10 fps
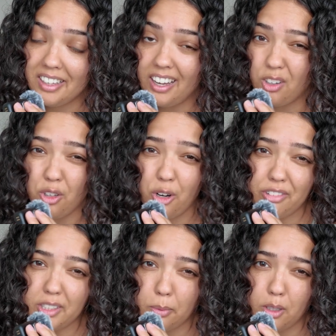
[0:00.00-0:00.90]
I don't know
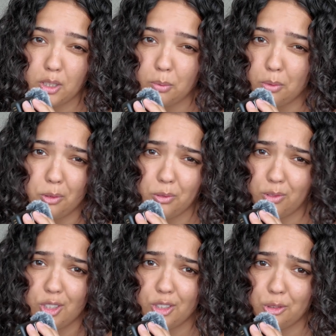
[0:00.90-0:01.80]
if it's possible
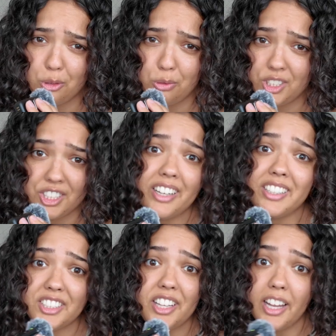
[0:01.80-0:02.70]
to
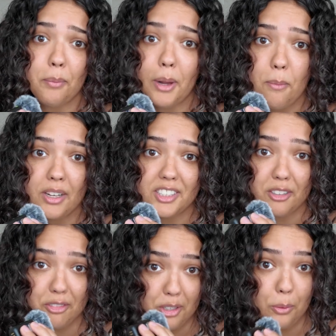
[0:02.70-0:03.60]
change that about
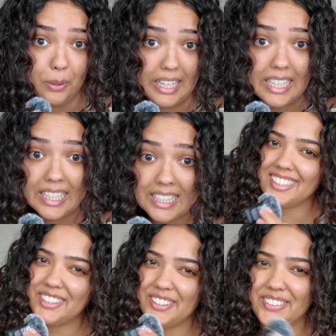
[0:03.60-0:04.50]
myself in a week.
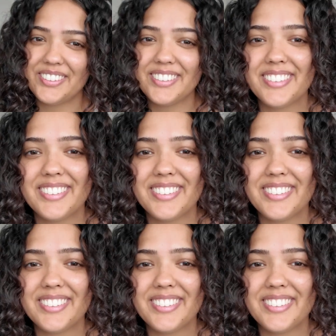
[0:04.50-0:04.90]
Let's go.